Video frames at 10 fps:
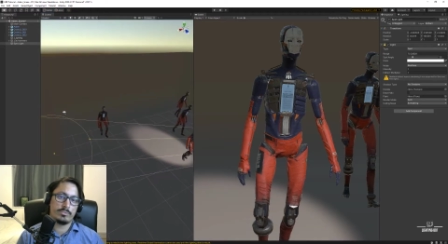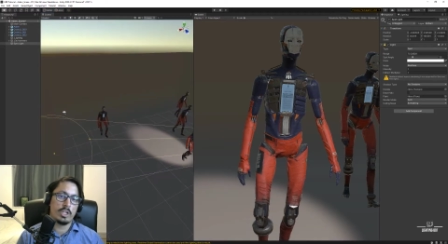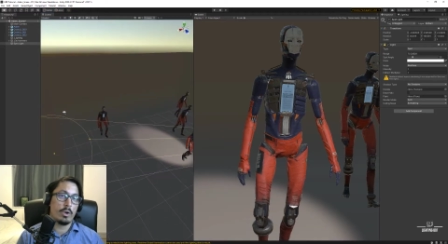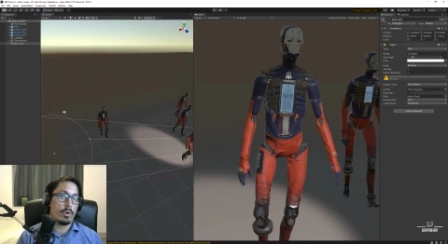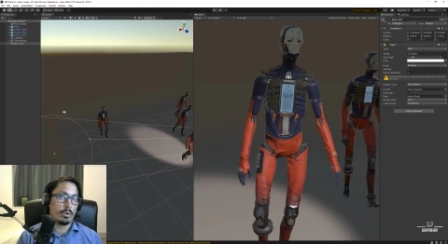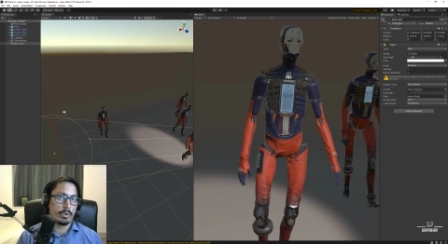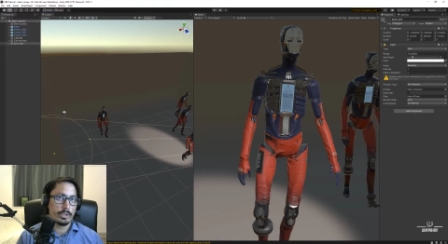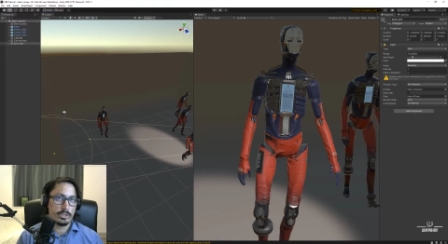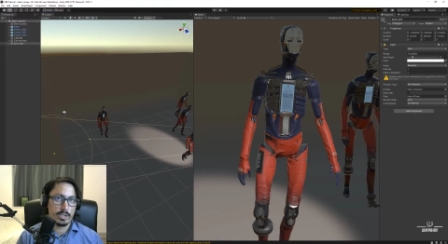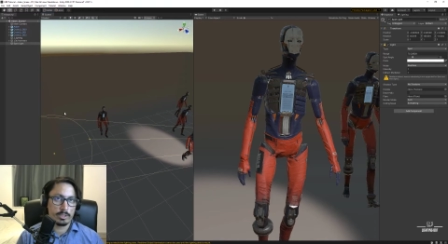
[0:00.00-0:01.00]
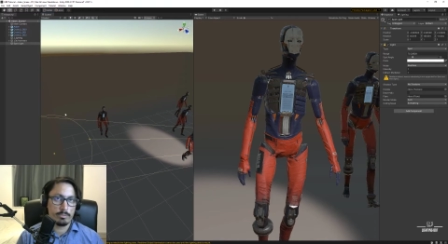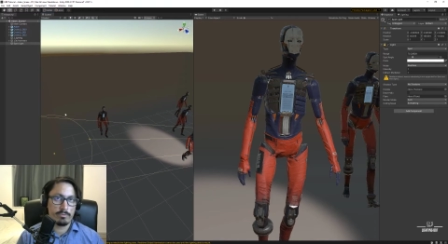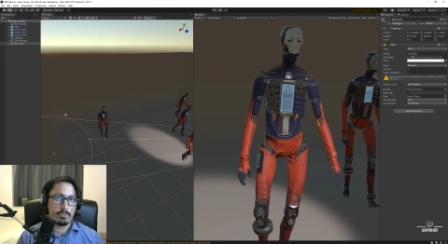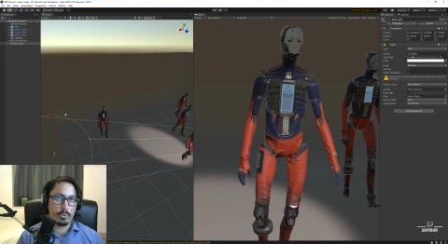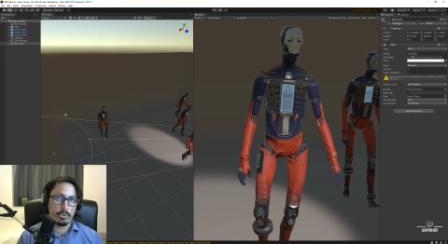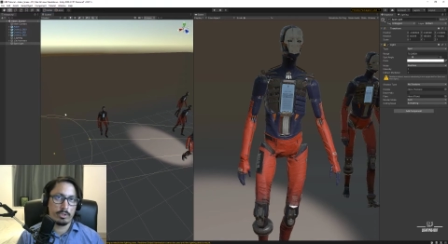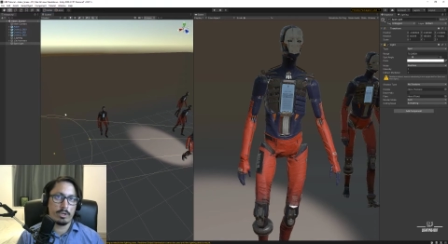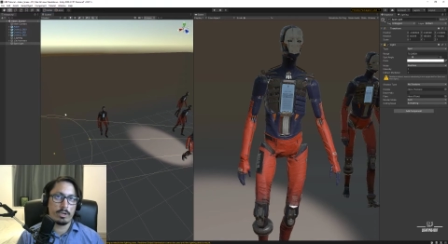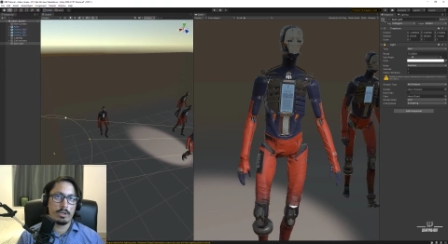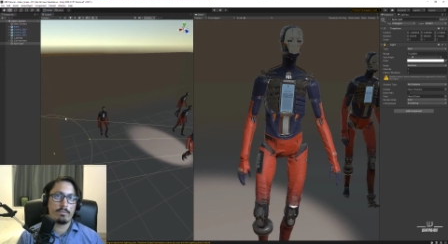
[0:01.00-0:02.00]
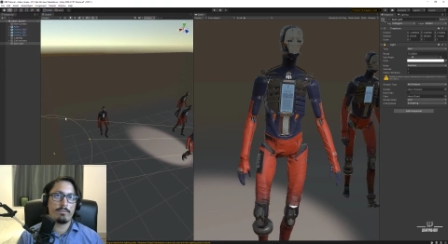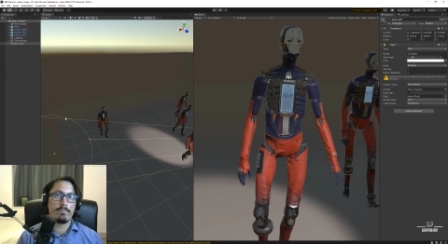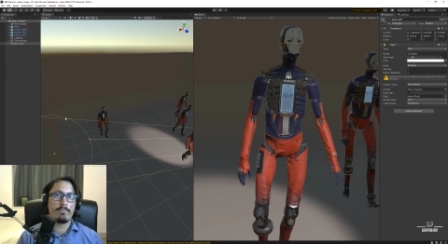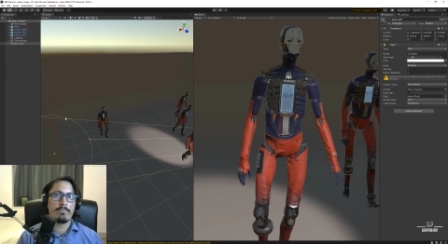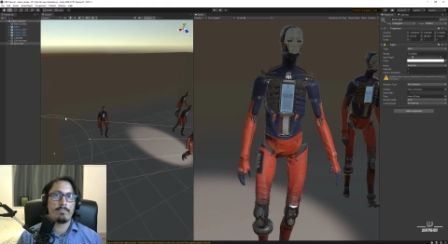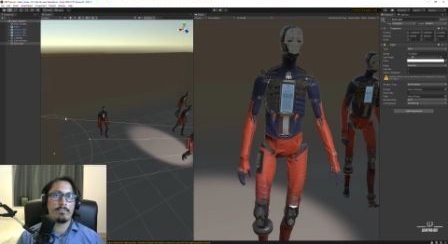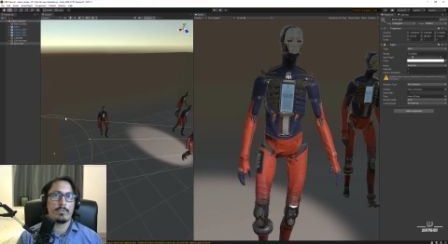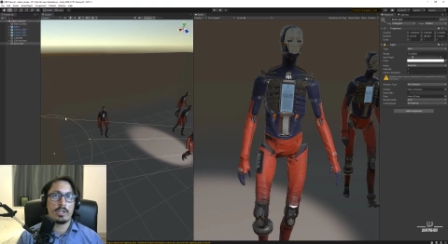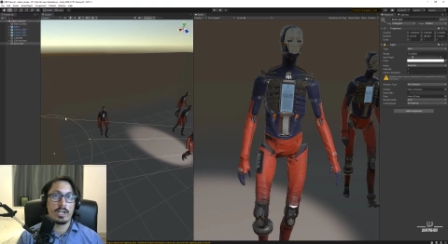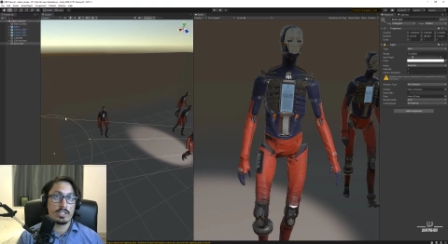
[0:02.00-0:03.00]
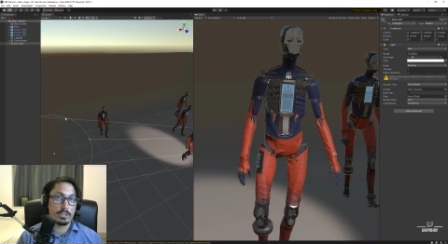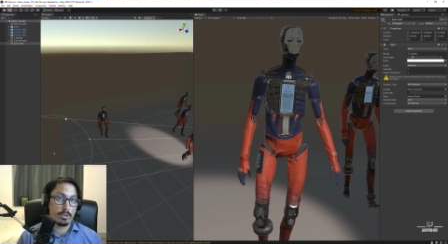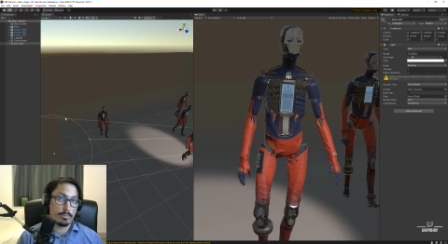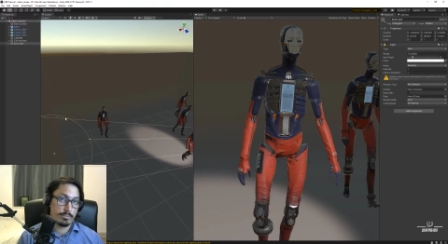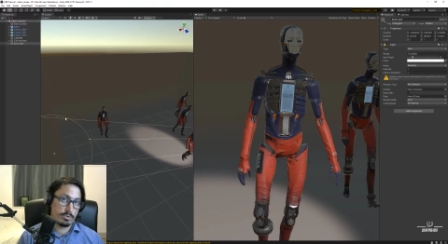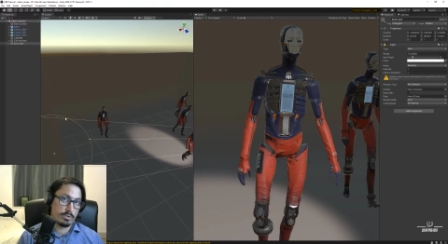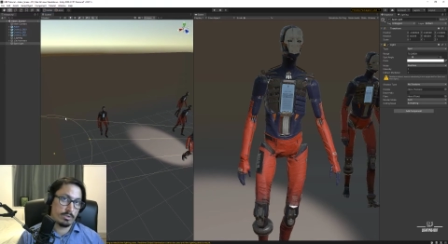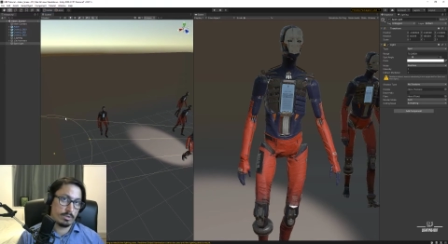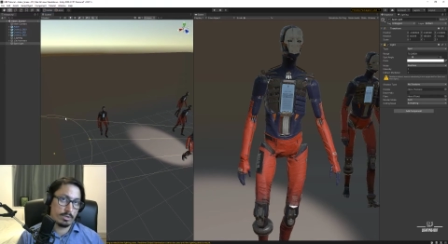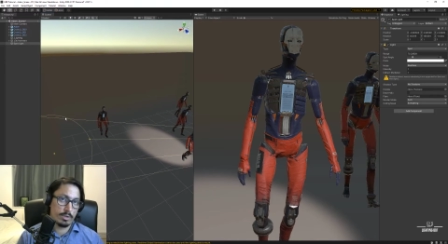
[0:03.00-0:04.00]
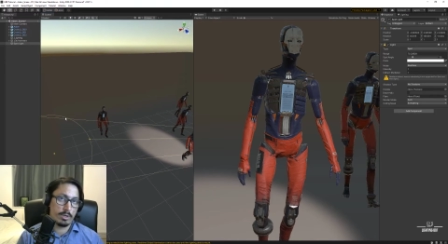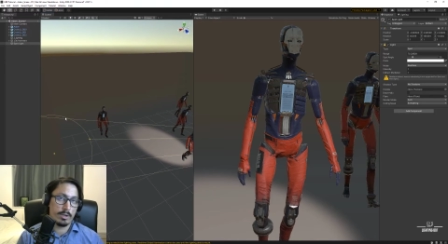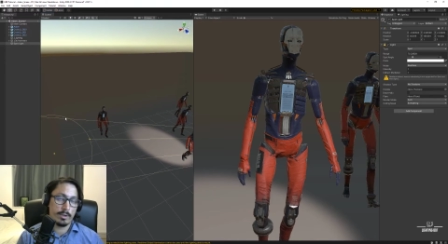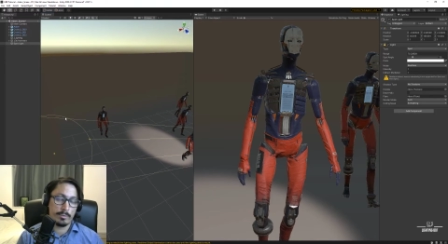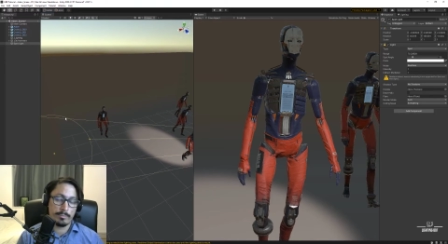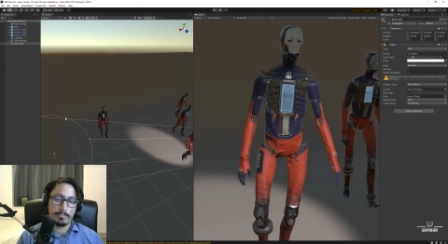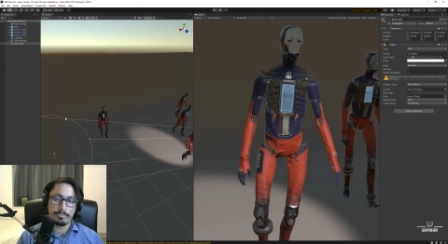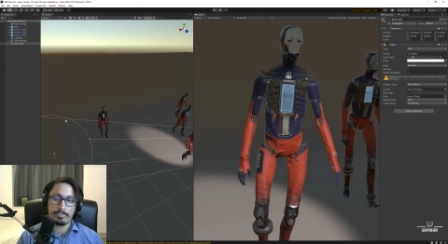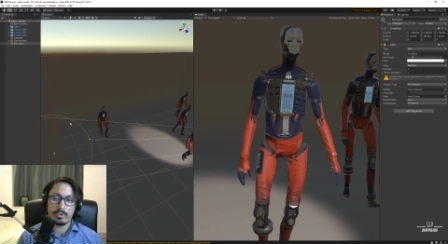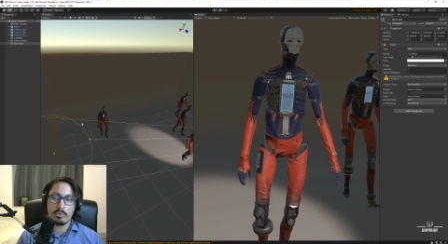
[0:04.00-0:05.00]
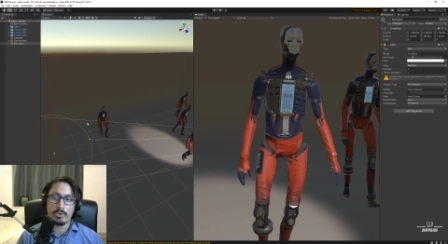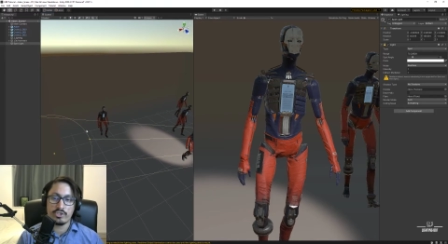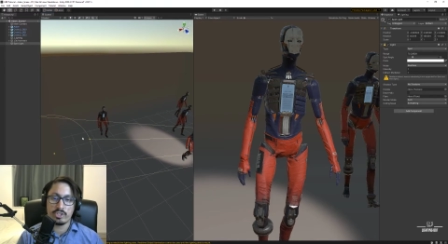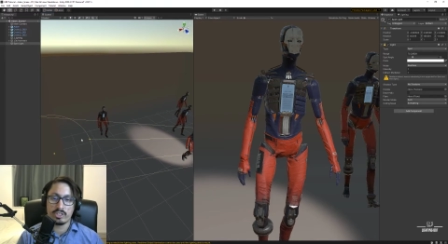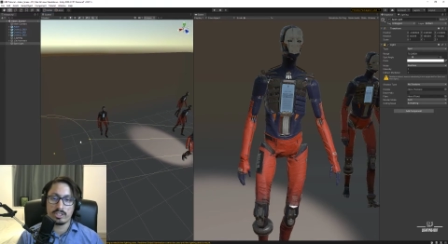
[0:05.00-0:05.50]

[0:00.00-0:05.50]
the longer it takes before the light stops um, reaching